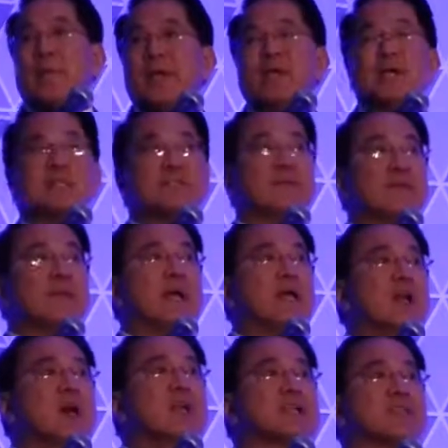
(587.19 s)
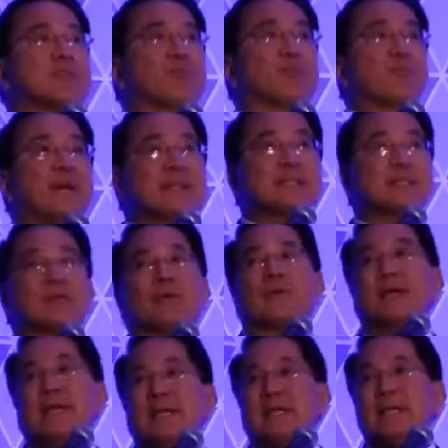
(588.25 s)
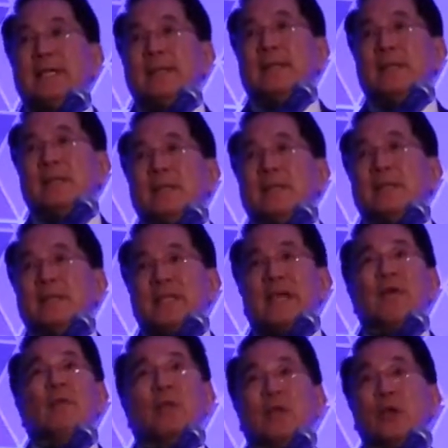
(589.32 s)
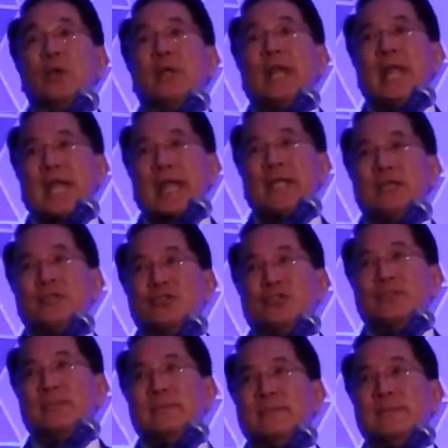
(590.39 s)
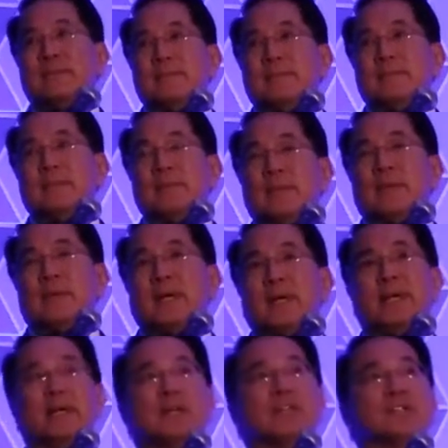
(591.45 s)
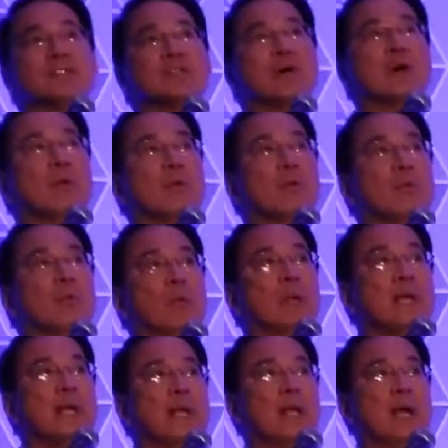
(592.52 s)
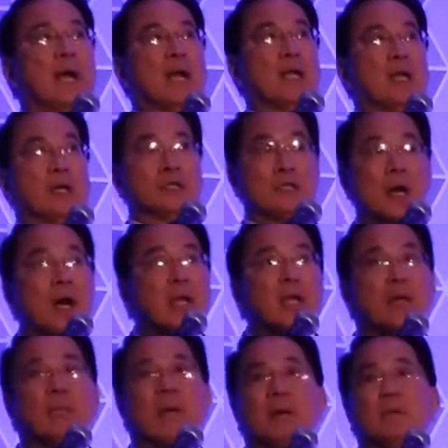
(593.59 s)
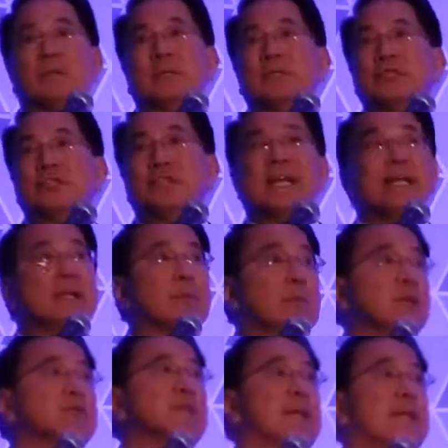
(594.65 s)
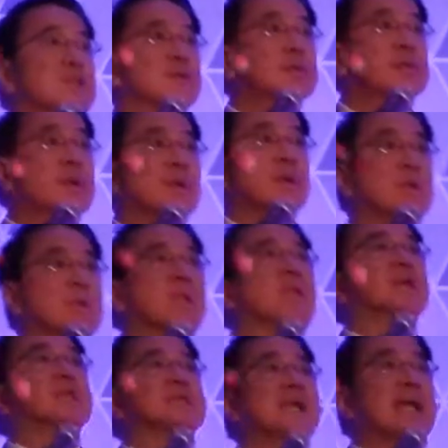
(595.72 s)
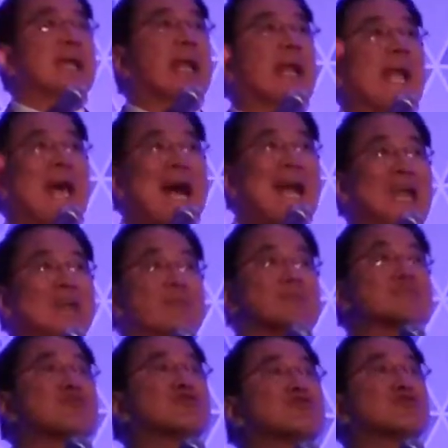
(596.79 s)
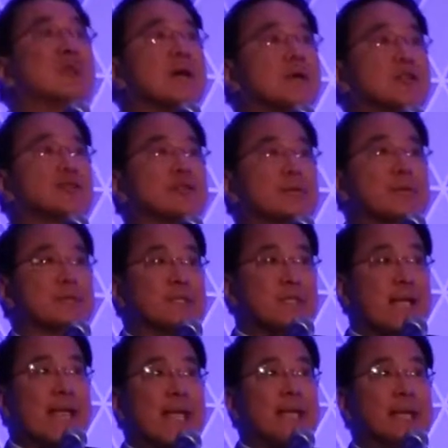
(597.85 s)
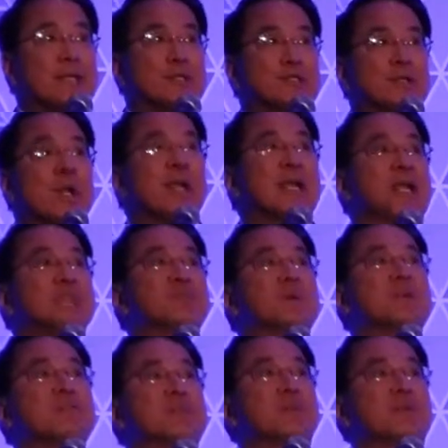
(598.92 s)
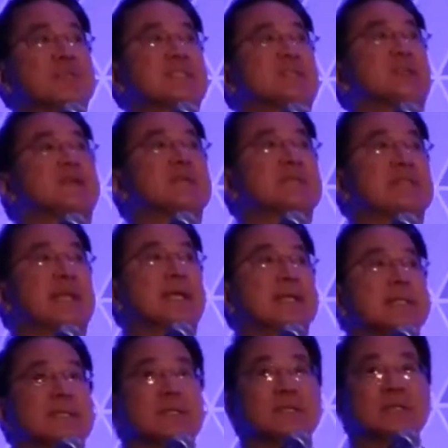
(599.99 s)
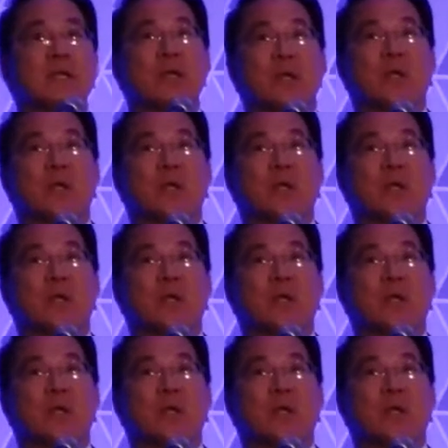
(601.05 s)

Because if they're not expressed correctly, then we're going to age. Right? So we are not talking about genetic mutation because that kind of structural change is much more associated